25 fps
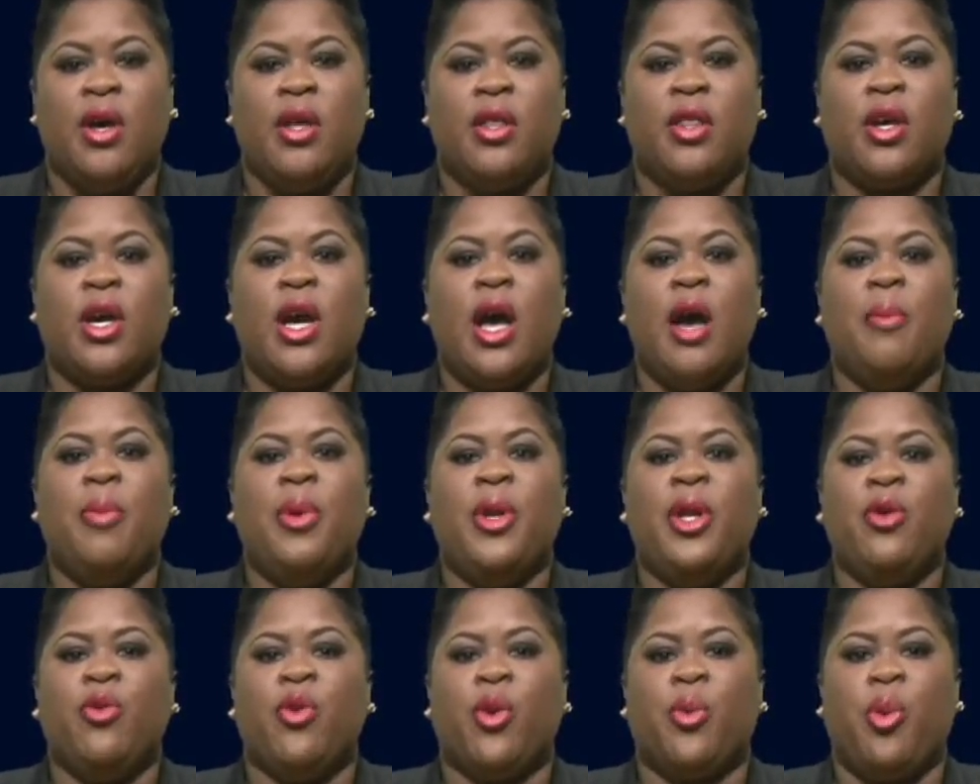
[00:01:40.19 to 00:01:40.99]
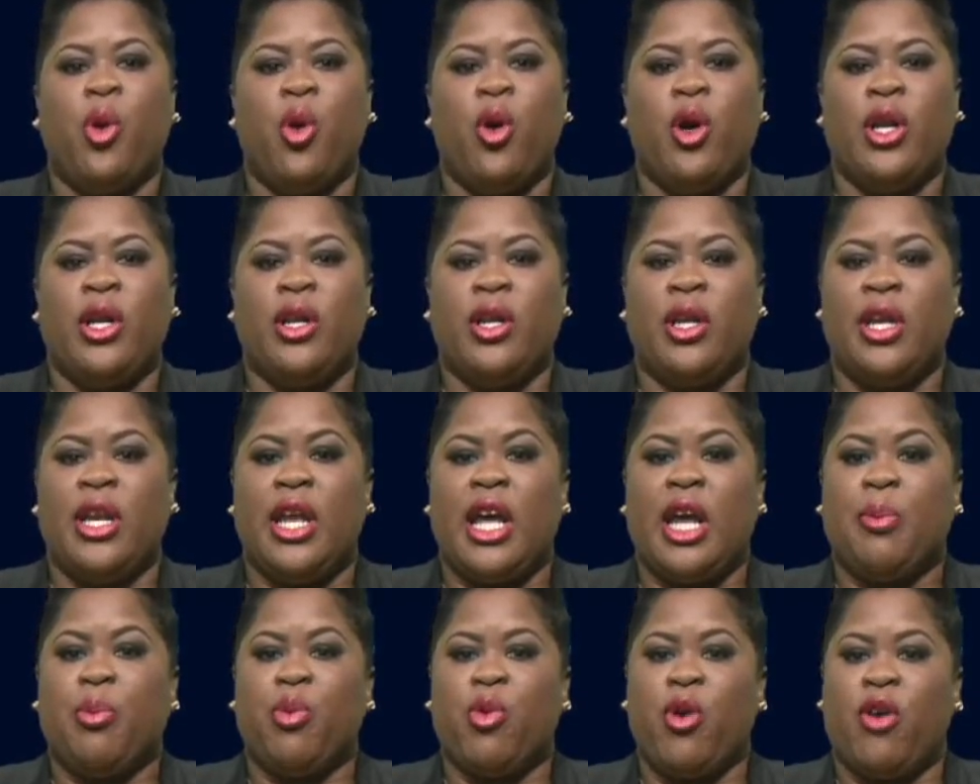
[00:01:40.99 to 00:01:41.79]
The company reported a
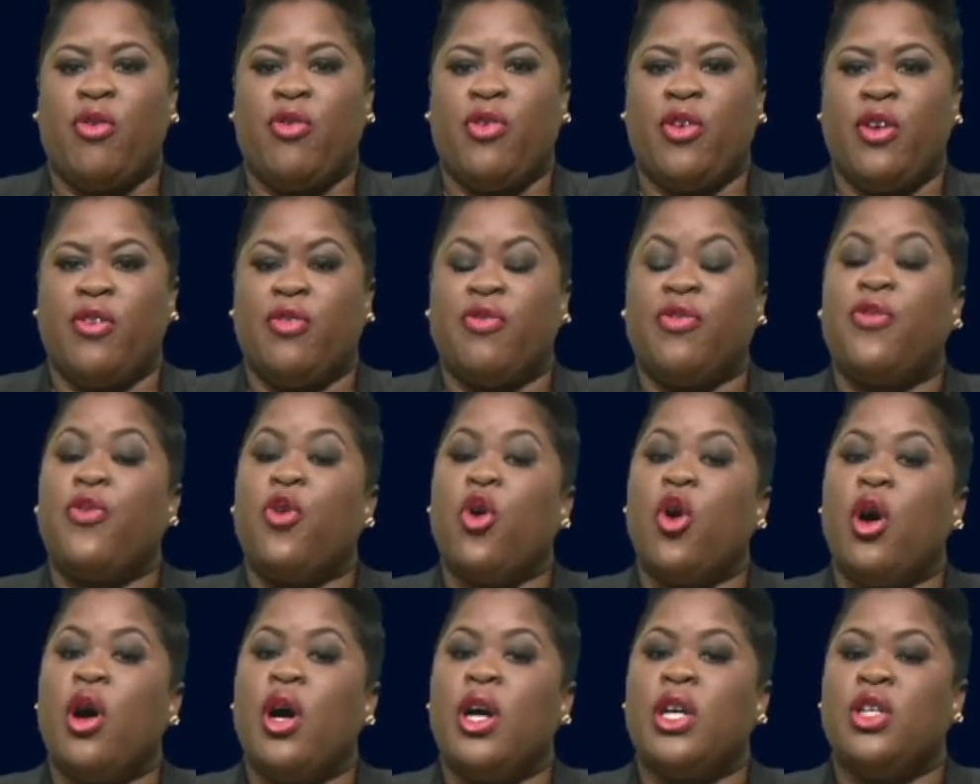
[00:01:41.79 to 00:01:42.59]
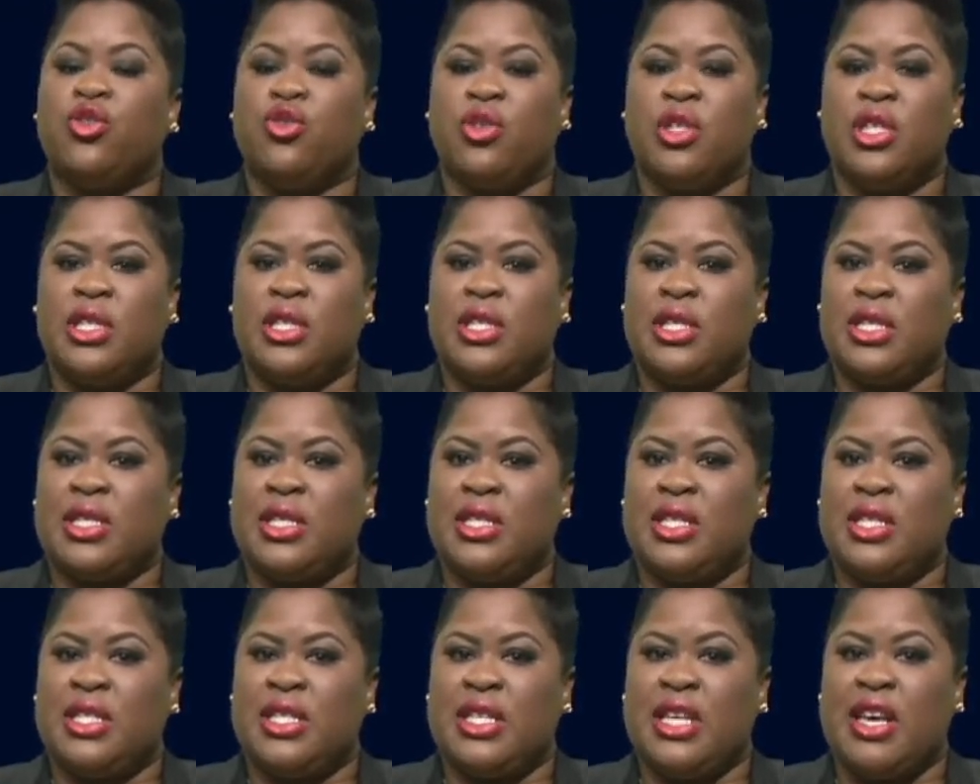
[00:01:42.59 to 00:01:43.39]
net profit of
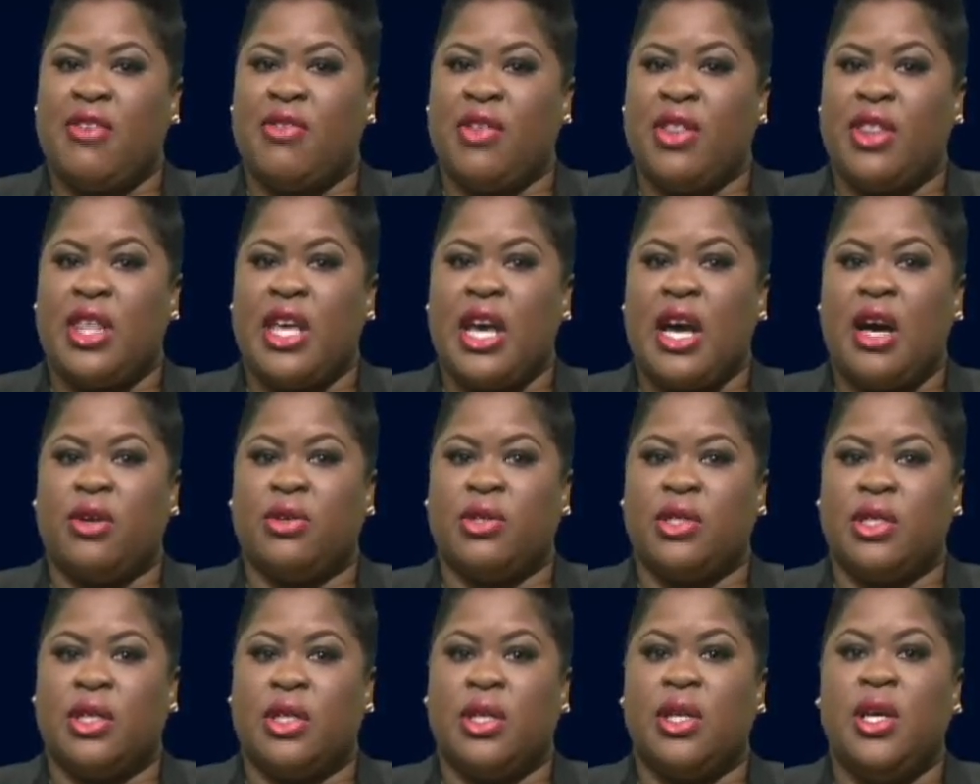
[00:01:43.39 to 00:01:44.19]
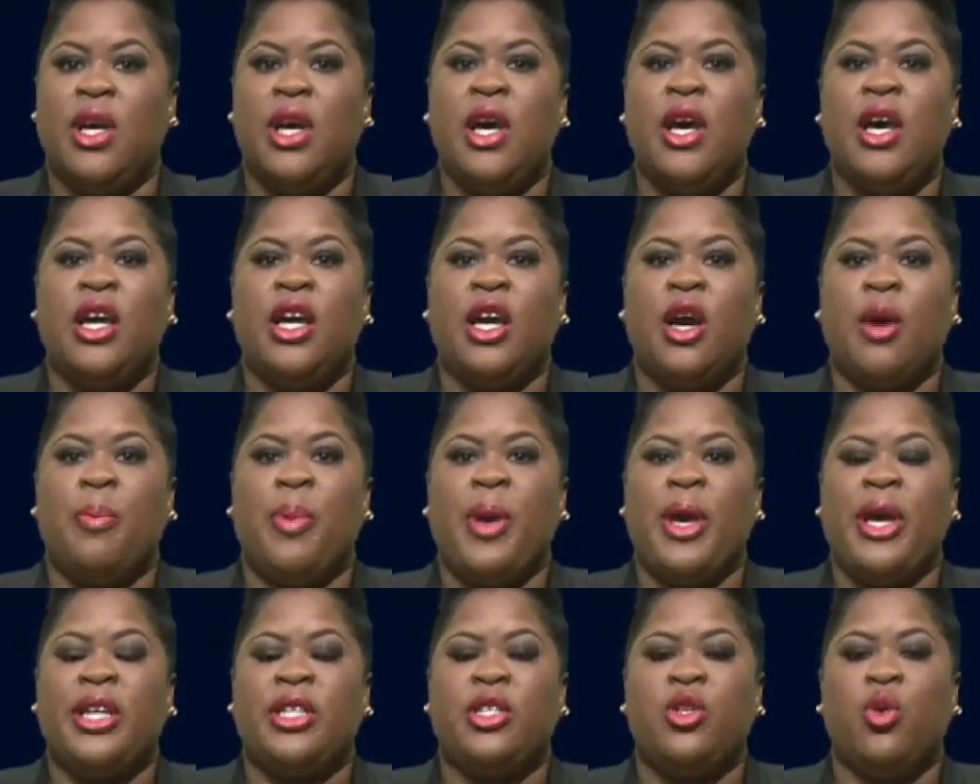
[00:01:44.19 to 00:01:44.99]
467,000
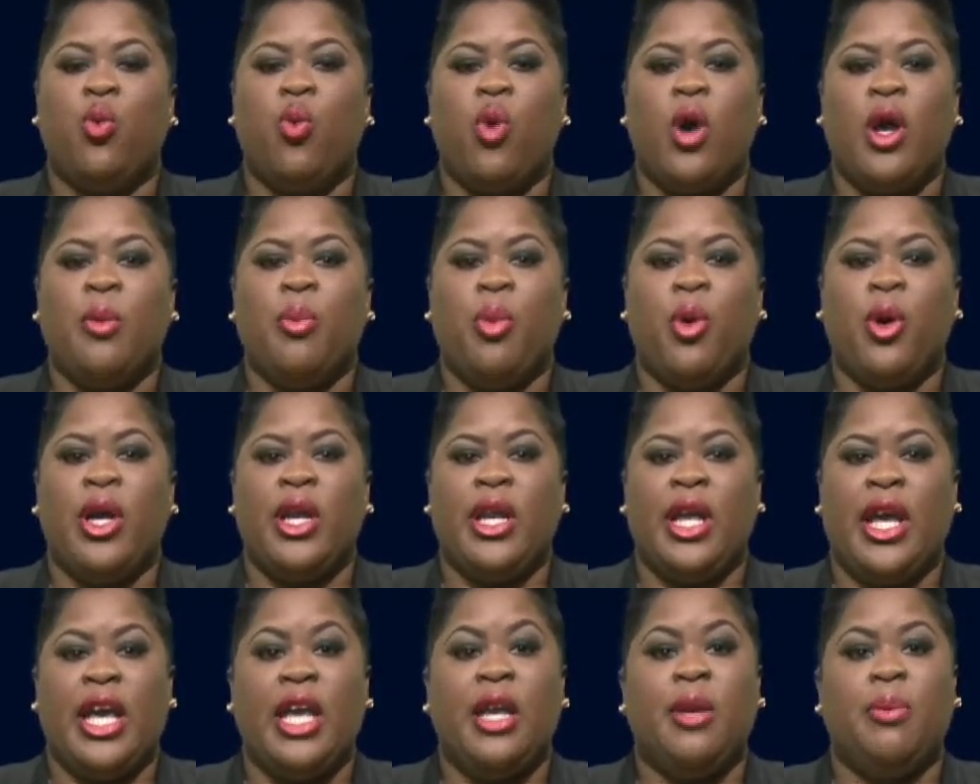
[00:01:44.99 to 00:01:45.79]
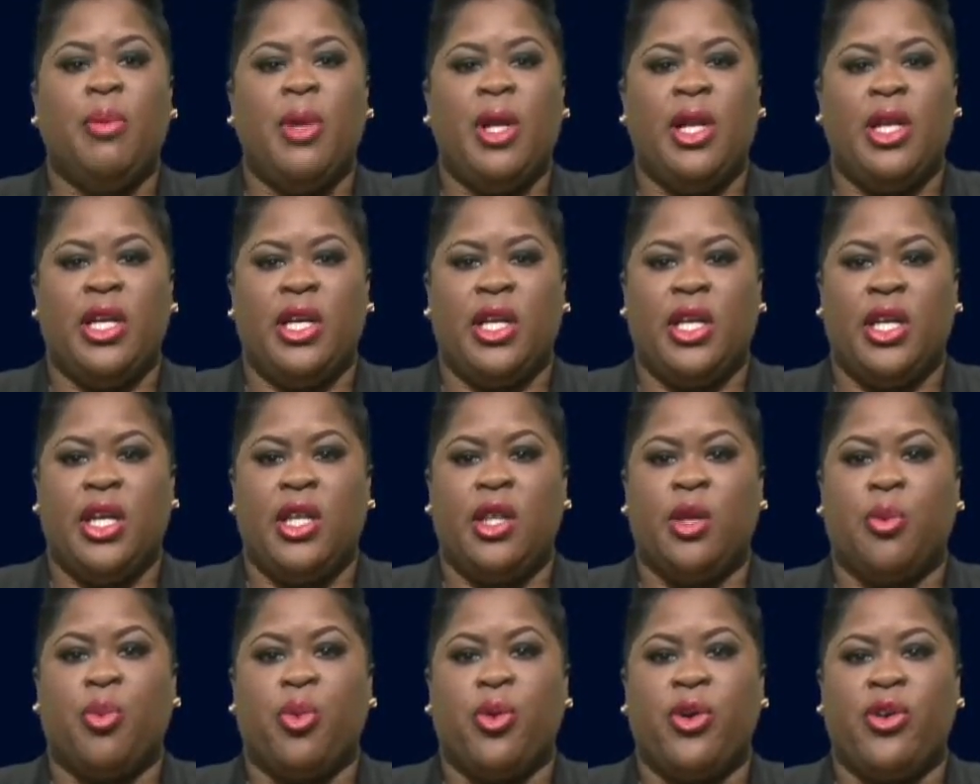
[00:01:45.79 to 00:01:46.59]
compared to 1.8 million
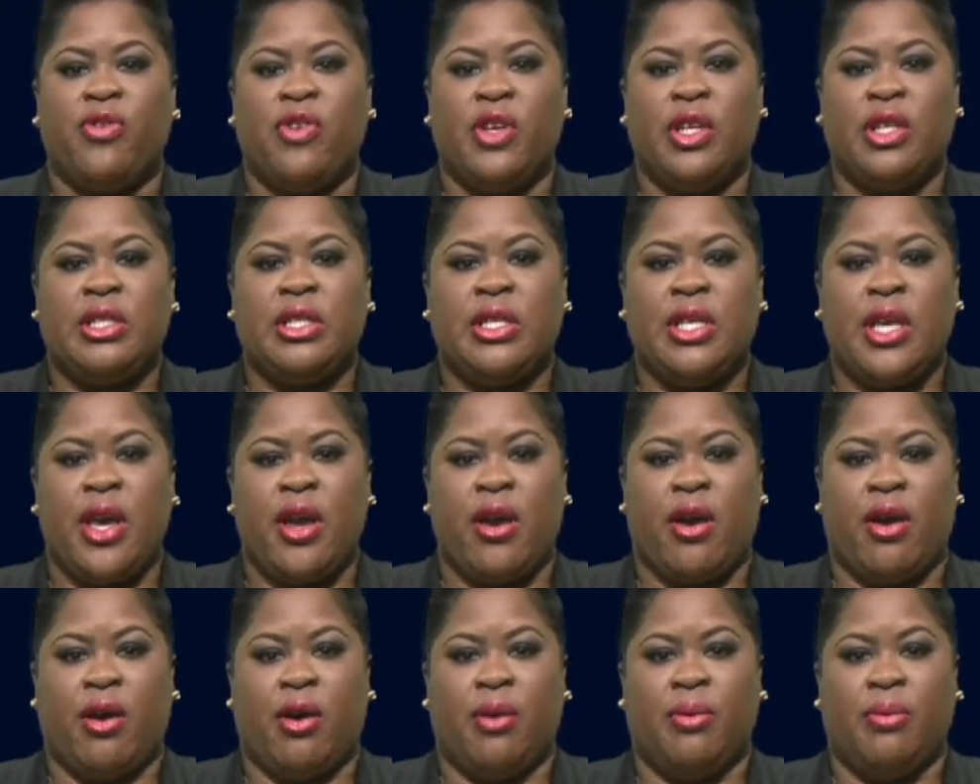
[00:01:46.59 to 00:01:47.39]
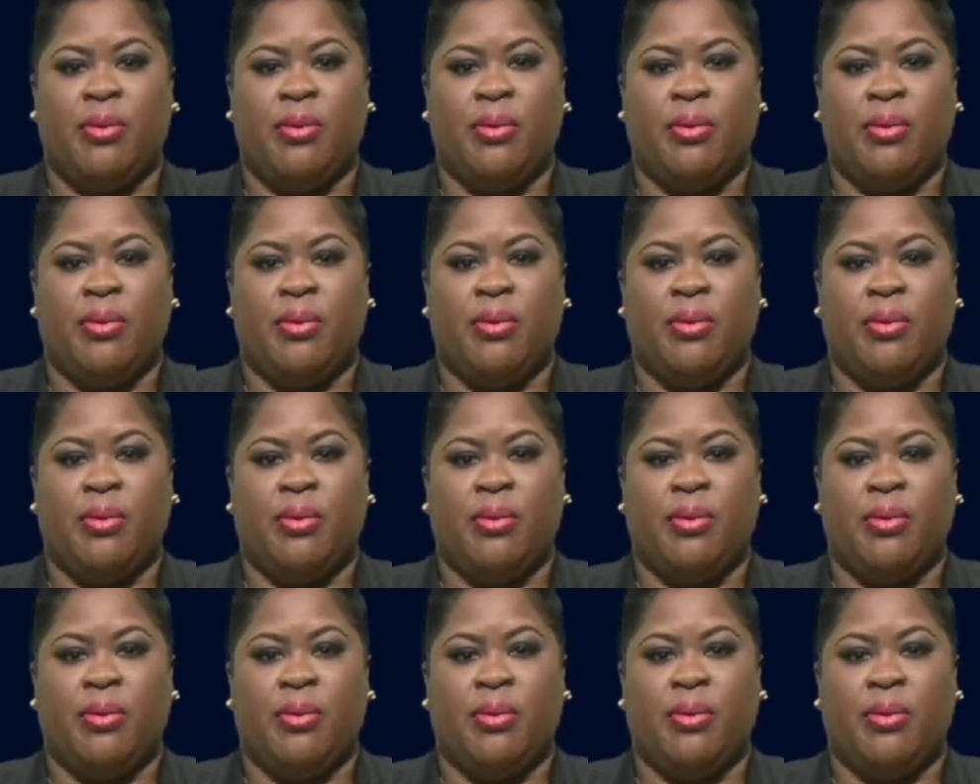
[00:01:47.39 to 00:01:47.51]
in the previous year.